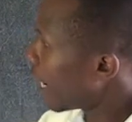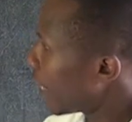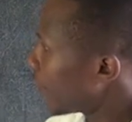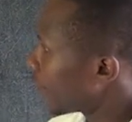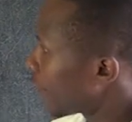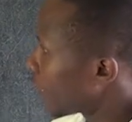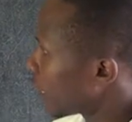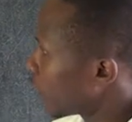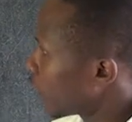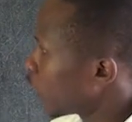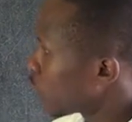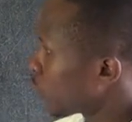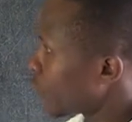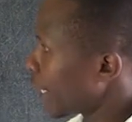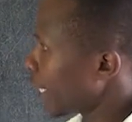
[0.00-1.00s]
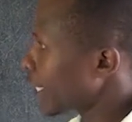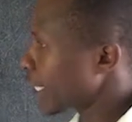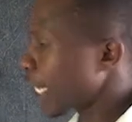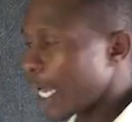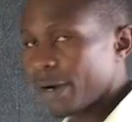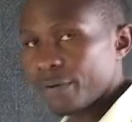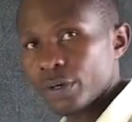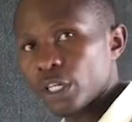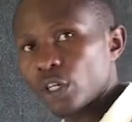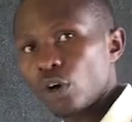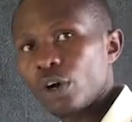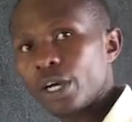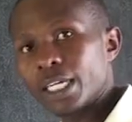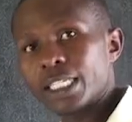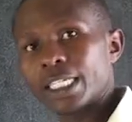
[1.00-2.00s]
400 to 800
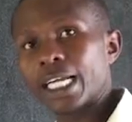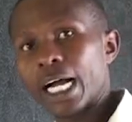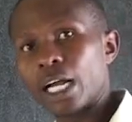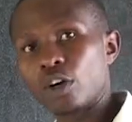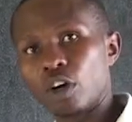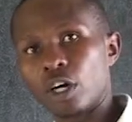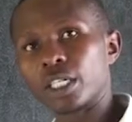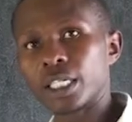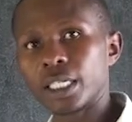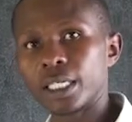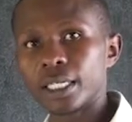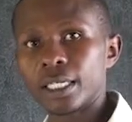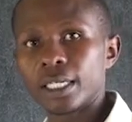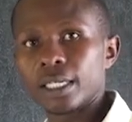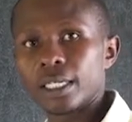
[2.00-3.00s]
or it cannot.